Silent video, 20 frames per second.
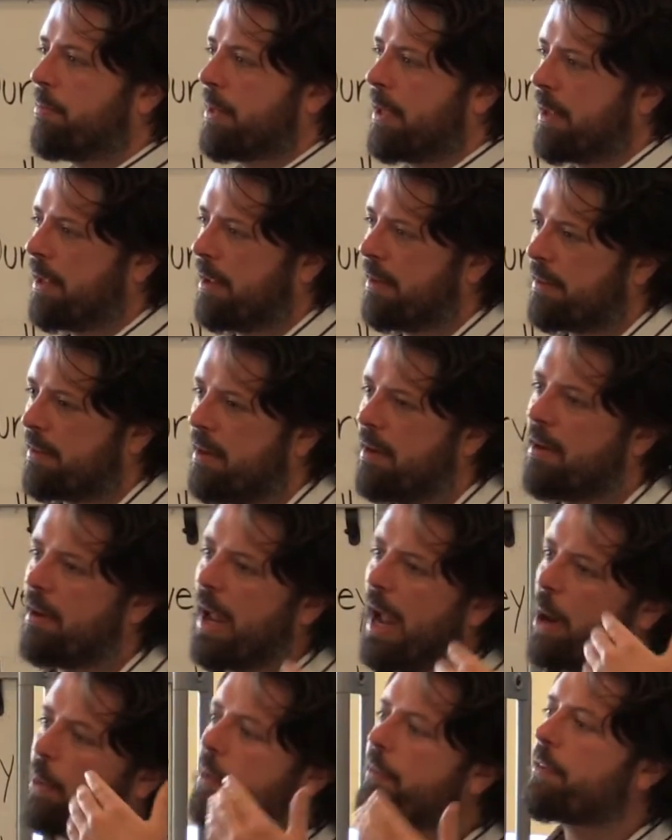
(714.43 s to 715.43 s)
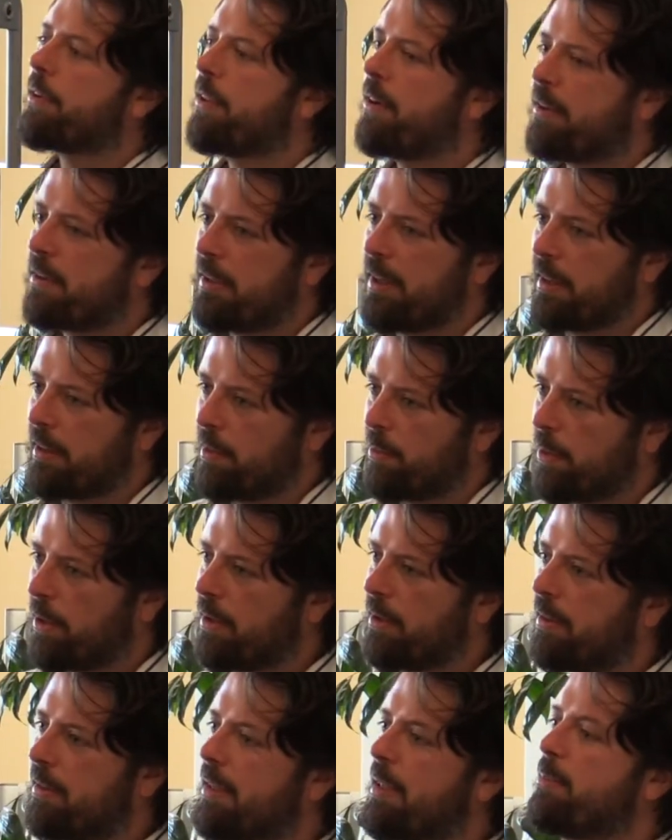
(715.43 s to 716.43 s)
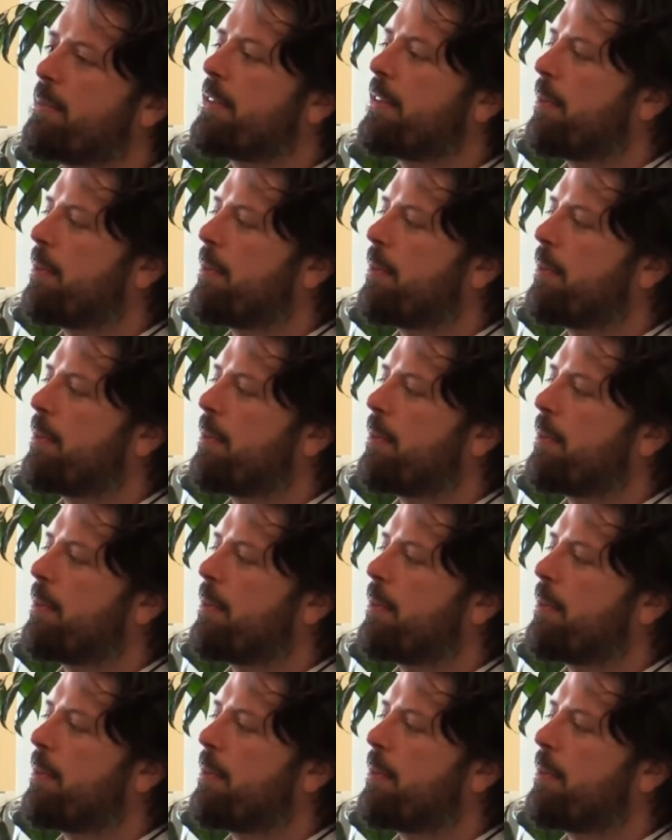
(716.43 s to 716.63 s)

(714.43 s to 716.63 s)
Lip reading: because however they're seeing the world seems